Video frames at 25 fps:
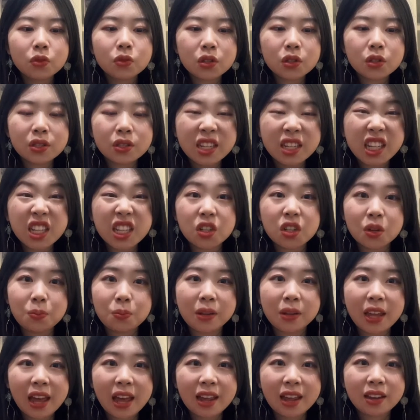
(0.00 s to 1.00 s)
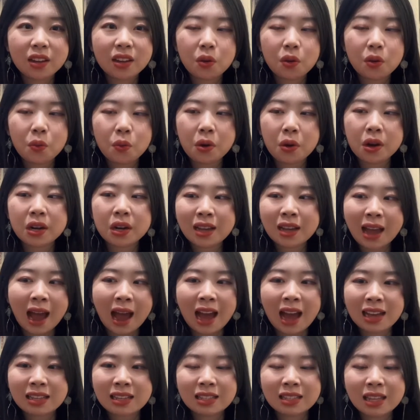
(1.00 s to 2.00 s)
stick to a plan where
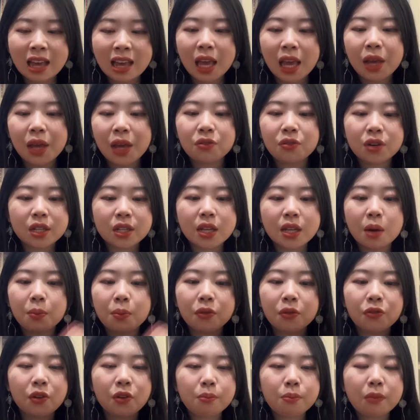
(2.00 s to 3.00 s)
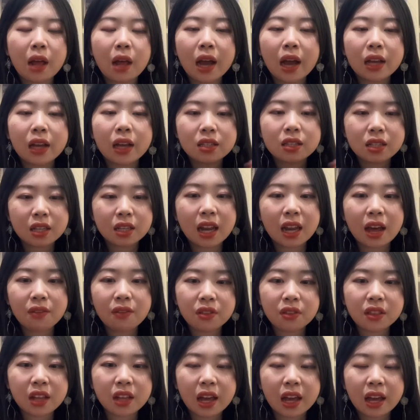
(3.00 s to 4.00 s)
I say, for example, from 9 to
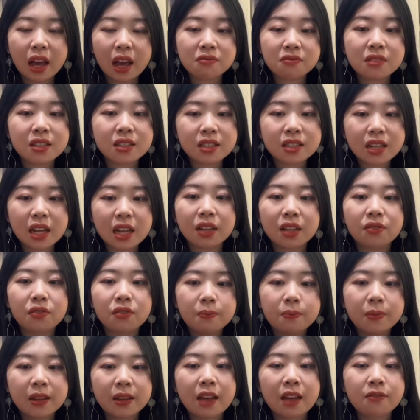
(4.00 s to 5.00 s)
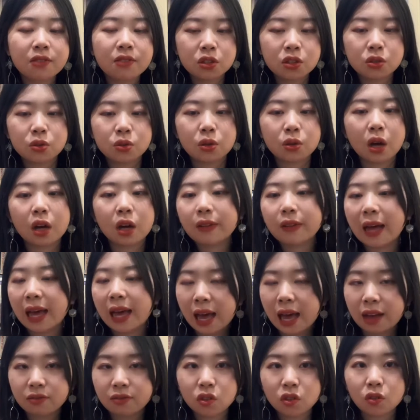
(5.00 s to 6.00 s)
11 I have to study, from 11 to 12 I
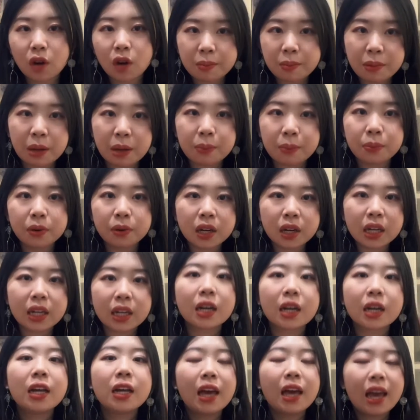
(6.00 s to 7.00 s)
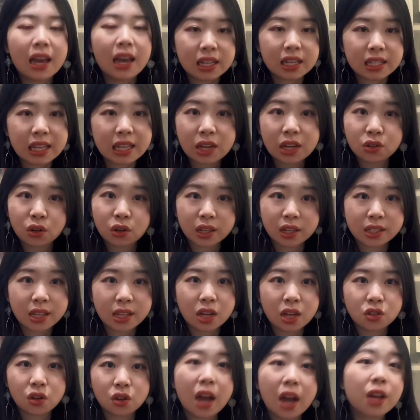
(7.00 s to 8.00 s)
have to write my book, etc,
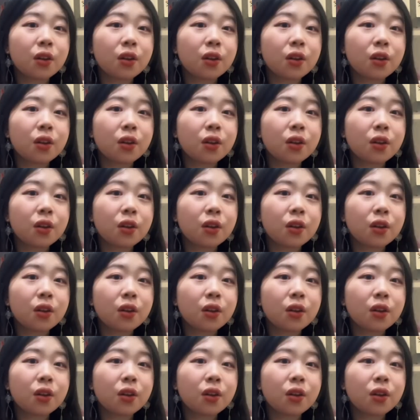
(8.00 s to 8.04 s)
etc.